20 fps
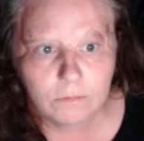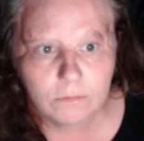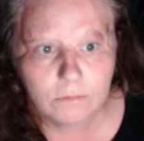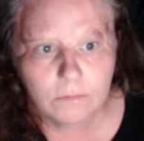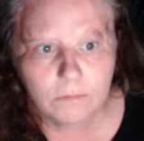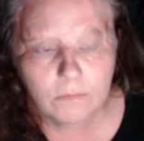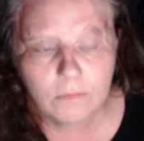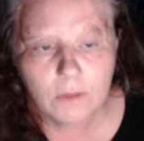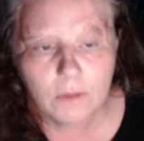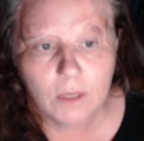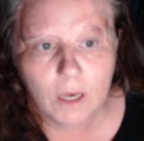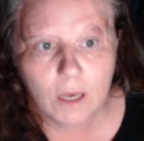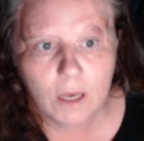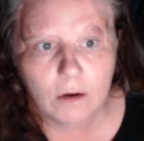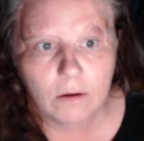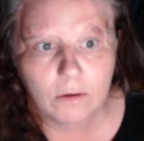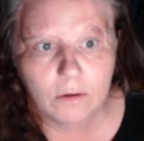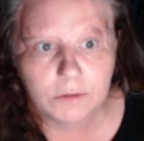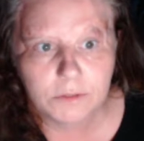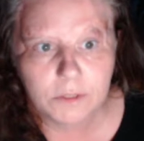that
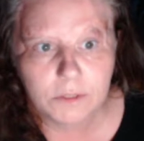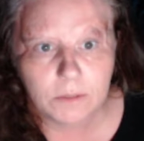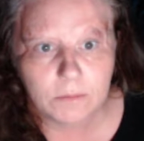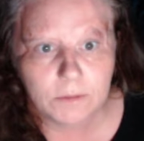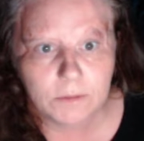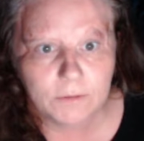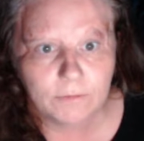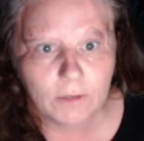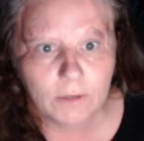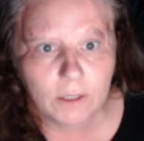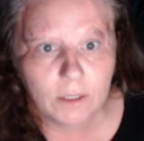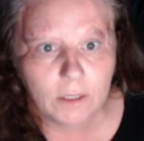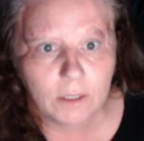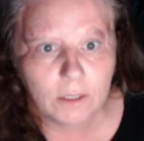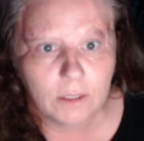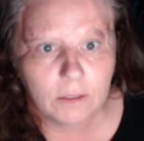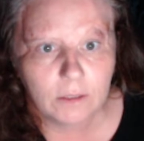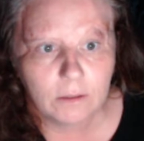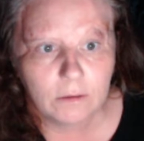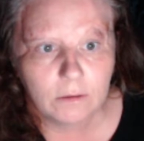all seems
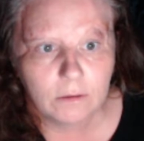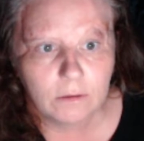fine.